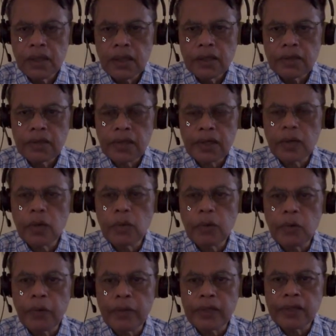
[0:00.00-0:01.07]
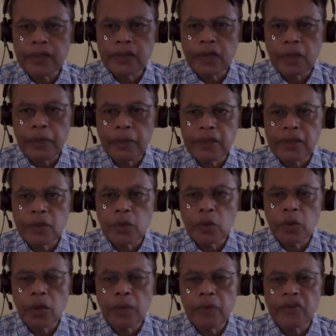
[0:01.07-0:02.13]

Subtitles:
Second group of patients are patients who come as an